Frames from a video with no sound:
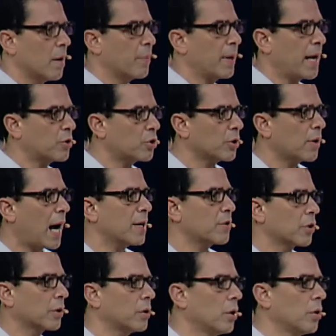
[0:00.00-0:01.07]
But as your
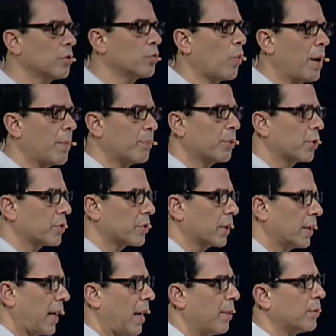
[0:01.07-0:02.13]
eyes are closed, what
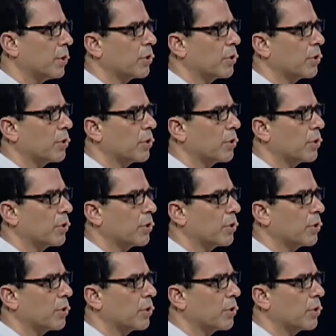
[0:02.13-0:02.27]
person came